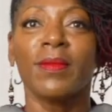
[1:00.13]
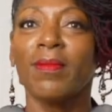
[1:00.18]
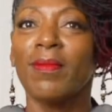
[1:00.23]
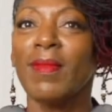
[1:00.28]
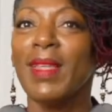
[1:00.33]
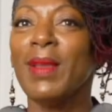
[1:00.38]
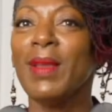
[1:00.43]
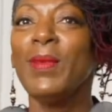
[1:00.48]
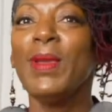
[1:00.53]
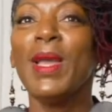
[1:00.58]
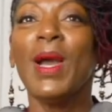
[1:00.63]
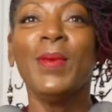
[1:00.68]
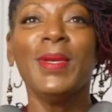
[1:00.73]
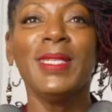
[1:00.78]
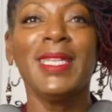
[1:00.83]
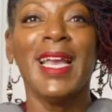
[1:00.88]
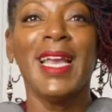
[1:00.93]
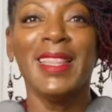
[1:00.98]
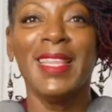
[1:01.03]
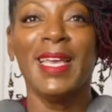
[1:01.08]
And we always
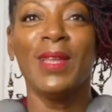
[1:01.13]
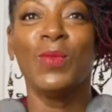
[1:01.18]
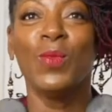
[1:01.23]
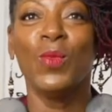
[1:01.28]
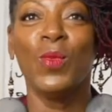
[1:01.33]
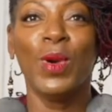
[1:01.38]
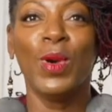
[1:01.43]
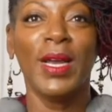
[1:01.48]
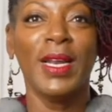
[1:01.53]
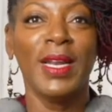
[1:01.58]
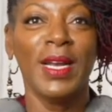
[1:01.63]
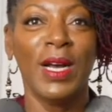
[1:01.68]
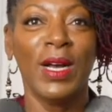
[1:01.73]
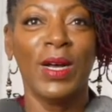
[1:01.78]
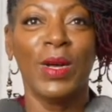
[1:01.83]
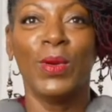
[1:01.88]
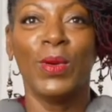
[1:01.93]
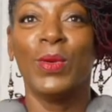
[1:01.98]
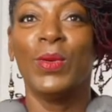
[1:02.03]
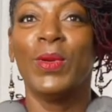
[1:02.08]
had that one
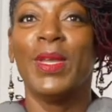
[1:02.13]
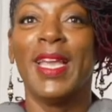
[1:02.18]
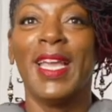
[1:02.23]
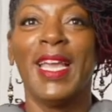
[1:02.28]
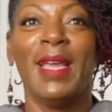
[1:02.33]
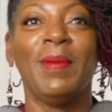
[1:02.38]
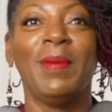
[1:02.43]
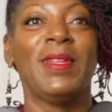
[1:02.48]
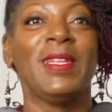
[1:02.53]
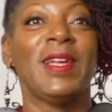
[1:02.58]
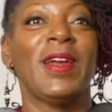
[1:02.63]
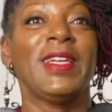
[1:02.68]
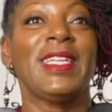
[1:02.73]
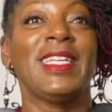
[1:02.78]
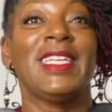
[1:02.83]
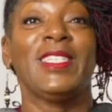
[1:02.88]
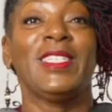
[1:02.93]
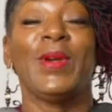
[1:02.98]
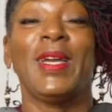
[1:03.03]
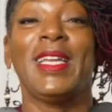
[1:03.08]
uncle who came and tried
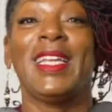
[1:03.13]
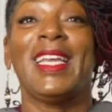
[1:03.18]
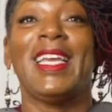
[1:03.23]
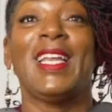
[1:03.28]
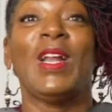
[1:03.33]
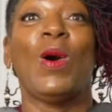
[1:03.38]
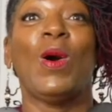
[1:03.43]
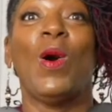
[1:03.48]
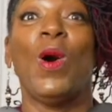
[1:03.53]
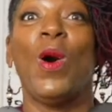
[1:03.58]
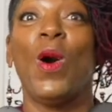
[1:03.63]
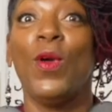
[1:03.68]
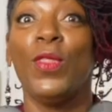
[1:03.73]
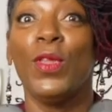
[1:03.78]
to get all the